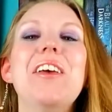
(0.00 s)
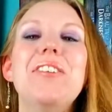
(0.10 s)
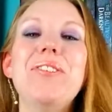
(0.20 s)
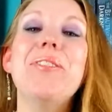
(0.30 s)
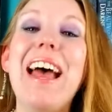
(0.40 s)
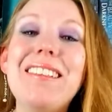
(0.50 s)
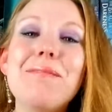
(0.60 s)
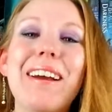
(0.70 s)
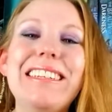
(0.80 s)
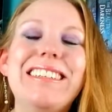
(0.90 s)
So that's
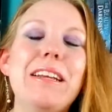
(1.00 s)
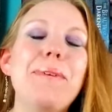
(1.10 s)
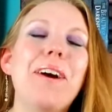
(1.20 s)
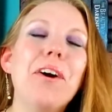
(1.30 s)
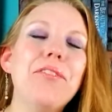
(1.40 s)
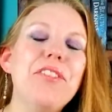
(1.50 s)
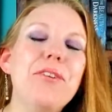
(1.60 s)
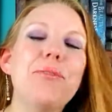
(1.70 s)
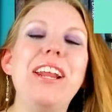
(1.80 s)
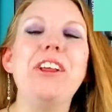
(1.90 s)
my TBR for
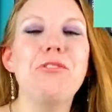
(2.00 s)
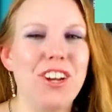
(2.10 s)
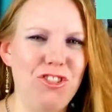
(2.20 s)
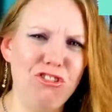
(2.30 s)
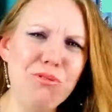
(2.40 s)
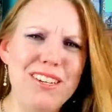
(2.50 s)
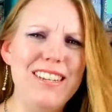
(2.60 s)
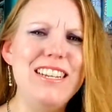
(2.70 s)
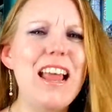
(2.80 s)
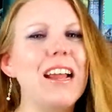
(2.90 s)
the Reading Rush
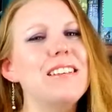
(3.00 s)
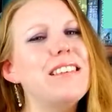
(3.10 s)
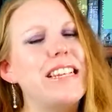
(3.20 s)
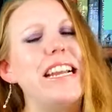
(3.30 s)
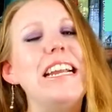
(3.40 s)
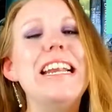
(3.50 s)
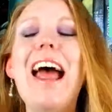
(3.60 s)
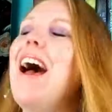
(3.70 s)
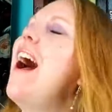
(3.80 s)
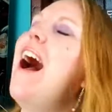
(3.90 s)
2019.
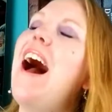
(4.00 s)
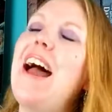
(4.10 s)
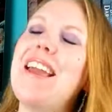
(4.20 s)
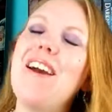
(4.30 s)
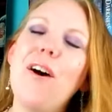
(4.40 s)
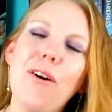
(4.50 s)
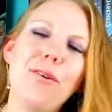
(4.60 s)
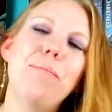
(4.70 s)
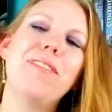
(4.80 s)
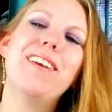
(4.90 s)
I
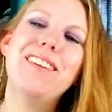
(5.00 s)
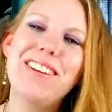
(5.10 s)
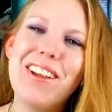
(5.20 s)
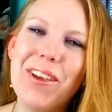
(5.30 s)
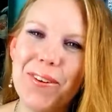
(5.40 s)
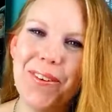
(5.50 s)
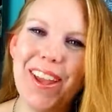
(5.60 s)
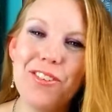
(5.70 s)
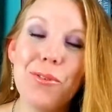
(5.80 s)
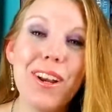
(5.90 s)
hope that you
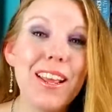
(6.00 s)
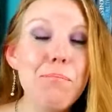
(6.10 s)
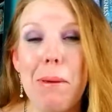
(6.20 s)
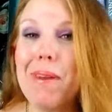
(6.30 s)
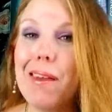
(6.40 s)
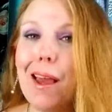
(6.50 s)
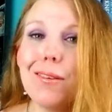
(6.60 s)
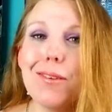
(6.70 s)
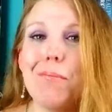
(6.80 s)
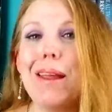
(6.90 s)
enjoyed it and maybe you
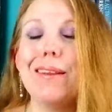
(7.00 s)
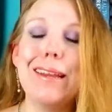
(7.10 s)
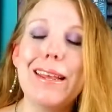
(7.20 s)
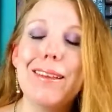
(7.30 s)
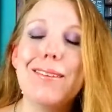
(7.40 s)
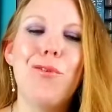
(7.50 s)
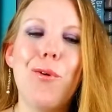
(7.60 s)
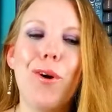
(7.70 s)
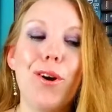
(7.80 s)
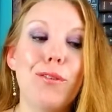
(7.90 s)
got some ideas
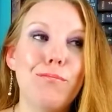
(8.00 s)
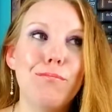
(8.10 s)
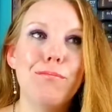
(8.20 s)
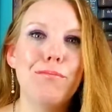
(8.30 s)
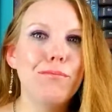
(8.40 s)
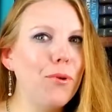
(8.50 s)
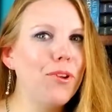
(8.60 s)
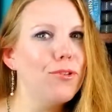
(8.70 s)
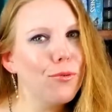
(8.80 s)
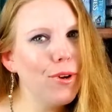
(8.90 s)
for
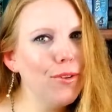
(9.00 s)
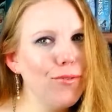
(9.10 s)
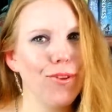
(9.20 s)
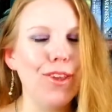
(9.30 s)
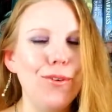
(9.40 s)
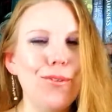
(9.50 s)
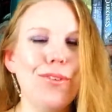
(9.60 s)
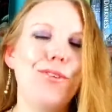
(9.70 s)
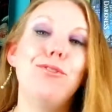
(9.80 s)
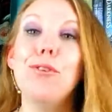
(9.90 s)
potential reads for you in the
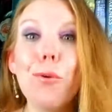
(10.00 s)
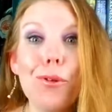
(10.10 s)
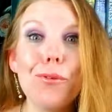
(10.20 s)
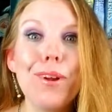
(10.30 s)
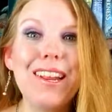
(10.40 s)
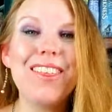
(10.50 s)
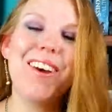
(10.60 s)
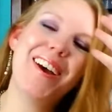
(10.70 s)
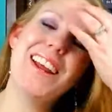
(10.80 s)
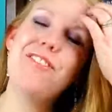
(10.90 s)
future, or the
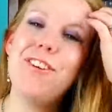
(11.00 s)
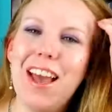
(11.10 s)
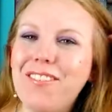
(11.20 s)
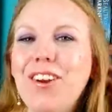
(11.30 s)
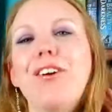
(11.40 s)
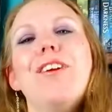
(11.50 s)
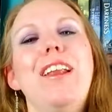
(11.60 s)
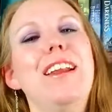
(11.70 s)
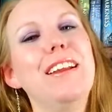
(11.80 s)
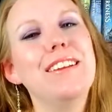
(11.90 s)
readathon if you haven't
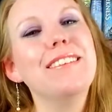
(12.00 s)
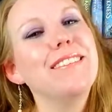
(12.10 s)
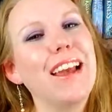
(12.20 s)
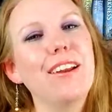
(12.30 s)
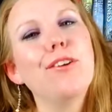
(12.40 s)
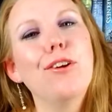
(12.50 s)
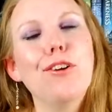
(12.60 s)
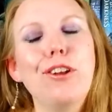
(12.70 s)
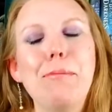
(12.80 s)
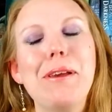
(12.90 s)
already decided on your
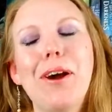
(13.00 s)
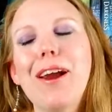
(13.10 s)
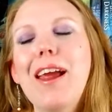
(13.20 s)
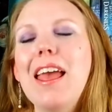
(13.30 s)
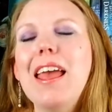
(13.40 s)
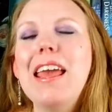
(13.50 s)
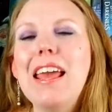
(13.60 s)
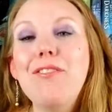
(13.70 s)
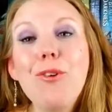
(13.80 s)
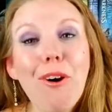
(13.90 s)
TBR.
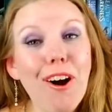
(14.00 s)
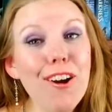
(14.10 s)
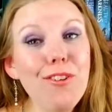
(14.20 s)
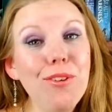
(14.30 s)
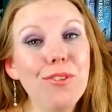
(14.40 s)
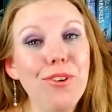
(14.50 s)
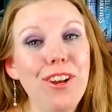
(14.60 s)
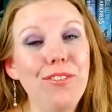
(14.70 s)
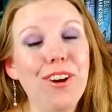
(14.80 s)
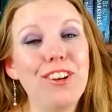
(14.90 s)
If you are doing the
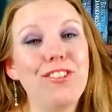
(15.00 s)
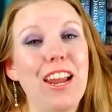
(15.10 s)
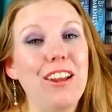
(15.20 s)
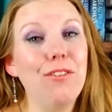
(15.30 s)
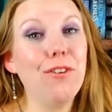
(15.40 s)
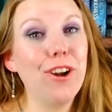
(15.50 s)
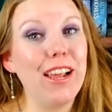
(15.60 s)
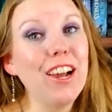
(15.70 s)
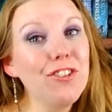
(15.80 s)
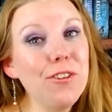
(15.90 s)
Reading Rush and you've already
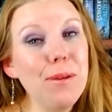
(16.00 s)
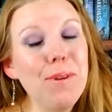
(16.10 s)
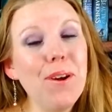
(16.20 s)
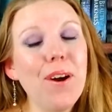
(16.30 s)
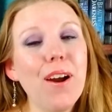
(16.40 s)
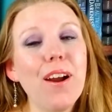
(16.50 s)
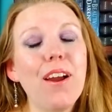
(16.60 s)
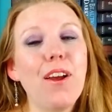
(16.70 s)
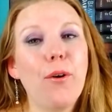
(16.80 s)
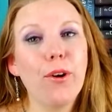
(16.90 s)
got your TBR
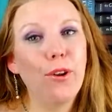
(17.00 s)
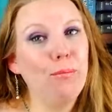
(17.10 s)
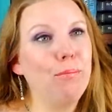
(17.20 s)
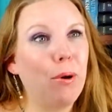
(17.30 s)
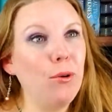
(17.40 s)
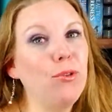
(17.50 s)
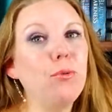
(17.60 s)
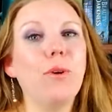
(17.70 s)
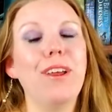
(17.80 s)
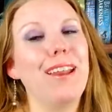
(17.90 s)
or you post
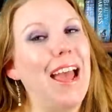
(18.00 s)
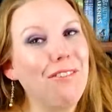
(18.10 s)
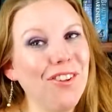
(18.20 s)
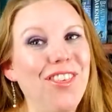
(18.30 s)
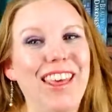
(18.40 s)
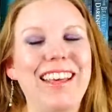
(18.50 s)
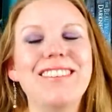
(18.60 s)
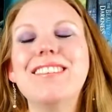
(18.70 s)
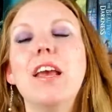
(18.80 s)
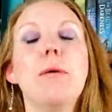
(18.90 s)
one after this,
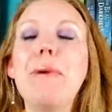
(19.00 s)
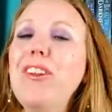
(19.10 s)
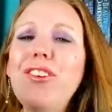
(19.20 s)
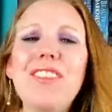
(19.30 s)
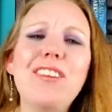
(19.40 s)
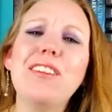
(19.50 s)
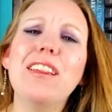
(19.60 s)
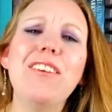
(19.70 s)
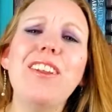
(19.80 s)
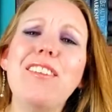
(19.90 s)
make sure that you
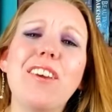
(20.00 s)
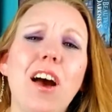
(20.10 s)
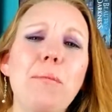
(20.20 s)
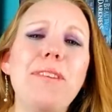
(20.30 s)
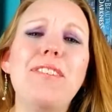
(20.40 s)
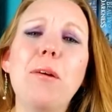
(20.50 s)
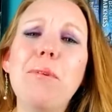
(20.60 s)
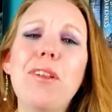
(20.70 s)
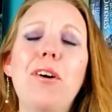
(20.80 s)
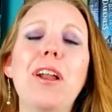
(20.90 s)
leave it in the comments down
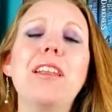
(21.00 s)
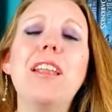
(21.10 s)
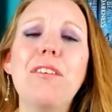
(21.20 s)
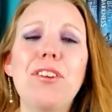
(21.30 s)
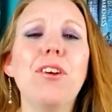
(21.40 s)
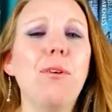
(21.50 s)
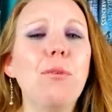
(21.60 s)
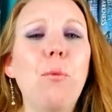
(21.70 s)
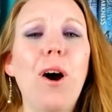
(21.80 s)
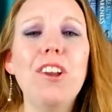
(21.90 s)
below. I'd love to go
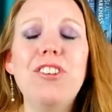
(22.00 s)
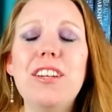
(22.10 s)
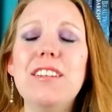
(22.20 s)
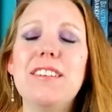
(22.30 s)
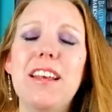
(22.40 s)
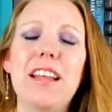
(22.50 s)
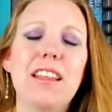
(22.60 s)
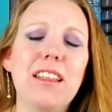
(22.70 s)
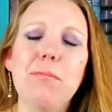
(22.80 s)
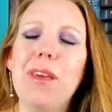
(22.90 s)
and watch it.
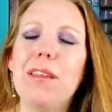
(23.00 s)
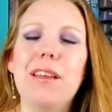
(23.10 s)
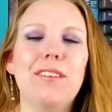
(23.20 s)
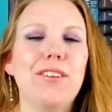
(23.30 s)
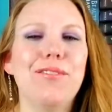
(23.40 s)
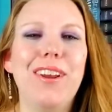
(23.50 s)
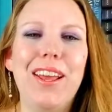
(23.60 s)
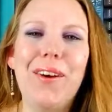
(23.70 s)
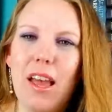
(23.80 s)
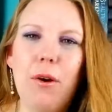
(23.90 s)
Leave me a link to your
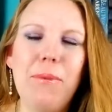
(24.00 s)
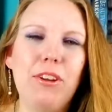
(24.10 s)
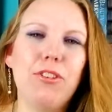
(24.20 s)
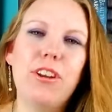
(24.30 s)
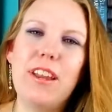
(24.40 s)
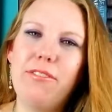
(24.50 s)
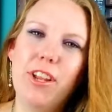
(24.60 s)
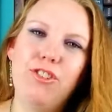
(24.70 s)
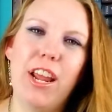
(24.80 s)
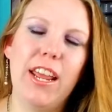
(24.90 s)
video. I'll make sure to
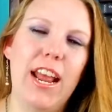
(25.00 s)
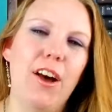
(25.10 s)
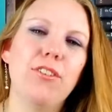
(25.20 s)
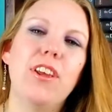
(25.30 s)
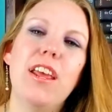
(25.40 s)
definitely check it out.